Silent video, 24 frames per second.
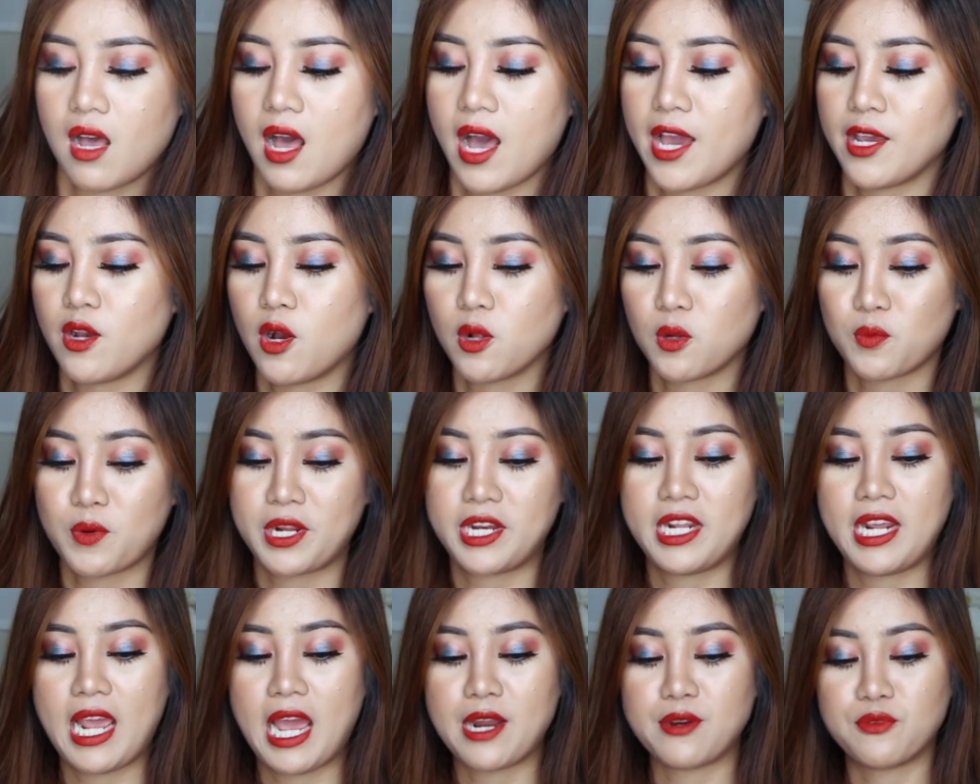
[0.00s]
I
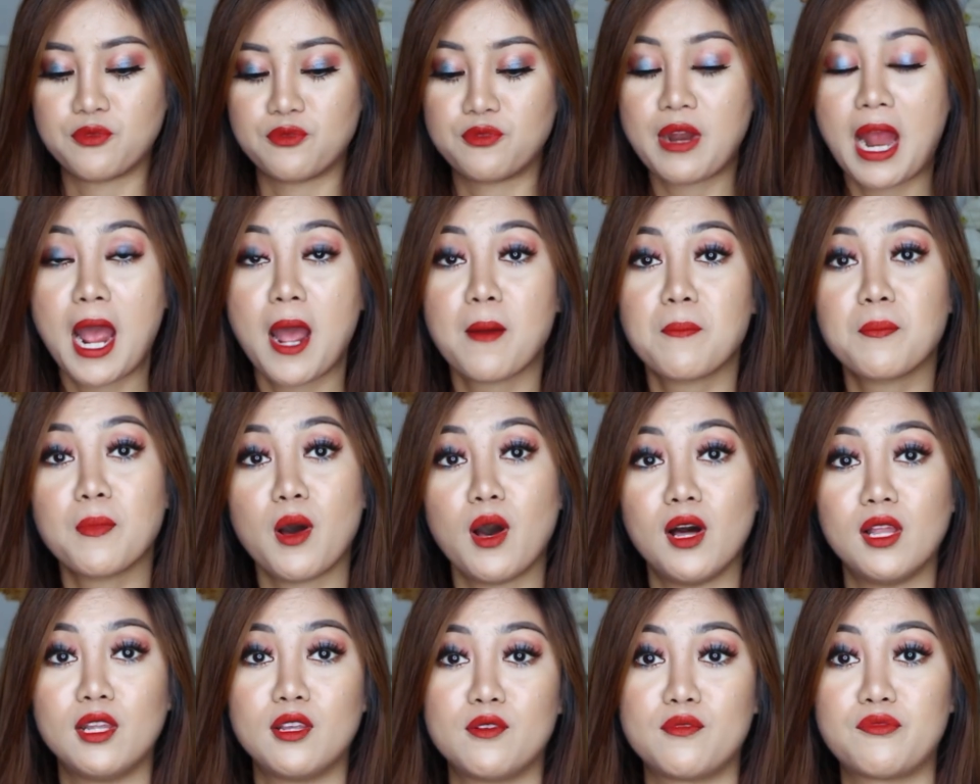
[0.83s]
already unwrapped
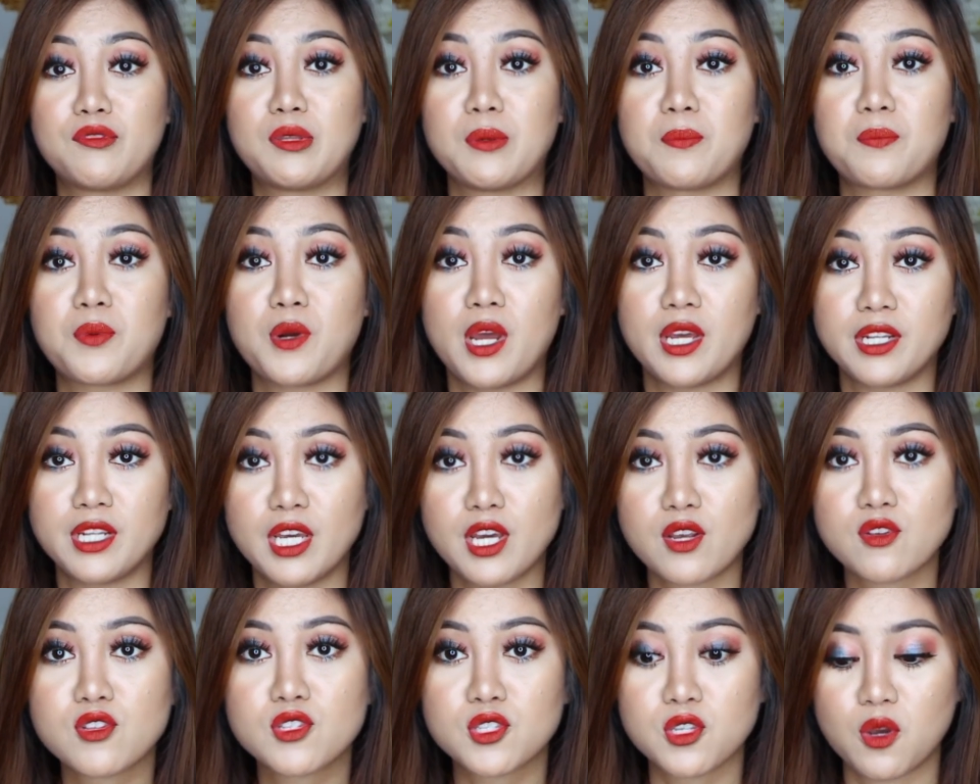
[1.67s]
all of the
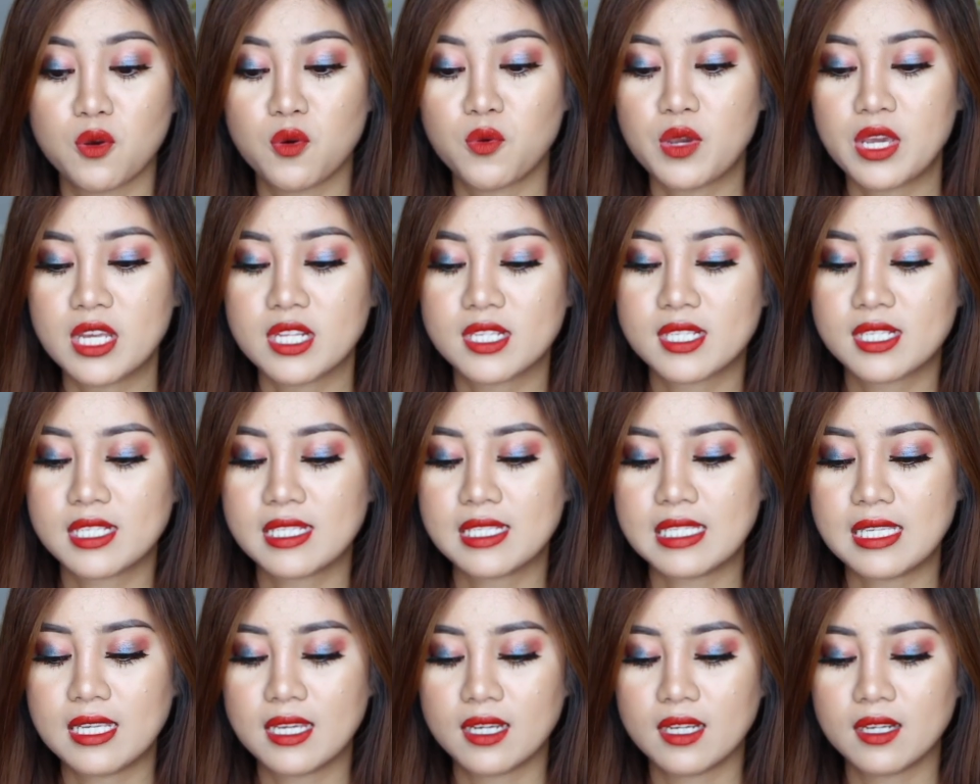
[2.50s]
products, so it's